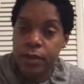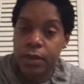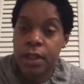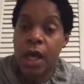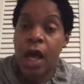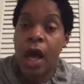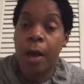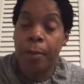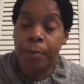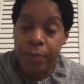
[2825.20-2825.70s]

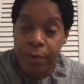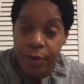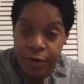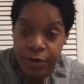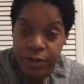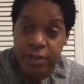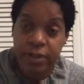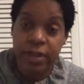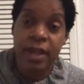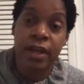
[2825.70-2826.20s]
The
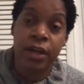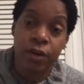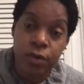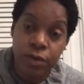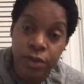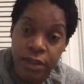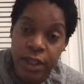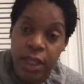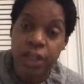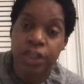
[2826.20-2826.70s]
uppers, the
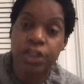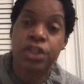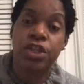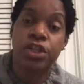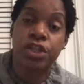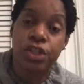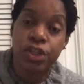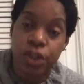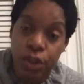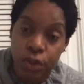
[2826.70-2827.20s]

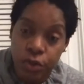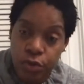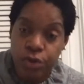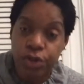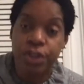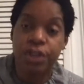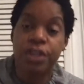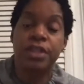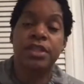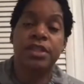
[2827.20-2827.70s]
hallucinations,
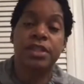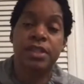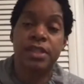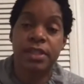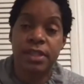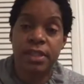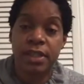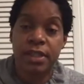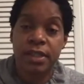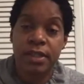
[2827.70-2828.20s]

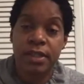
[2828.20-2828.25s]
delusions,